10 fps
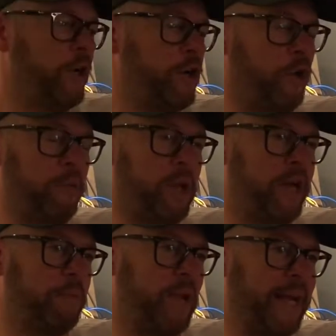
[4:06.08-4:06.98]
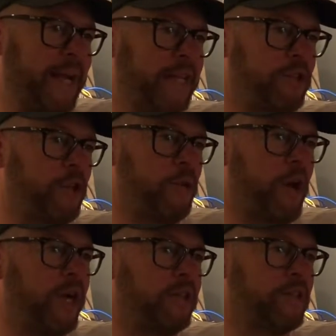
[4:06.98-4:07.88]
Coldplay are playing 2
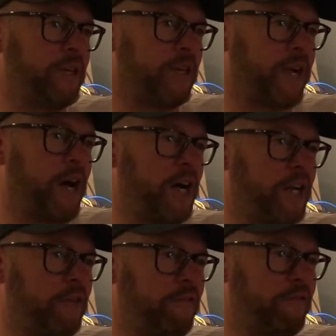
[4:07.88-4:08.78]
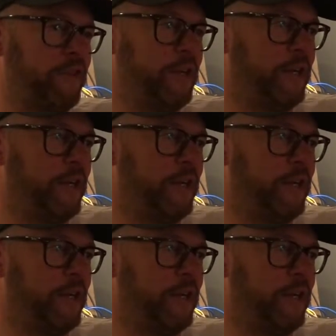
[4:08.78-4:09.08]
nights at Cardiff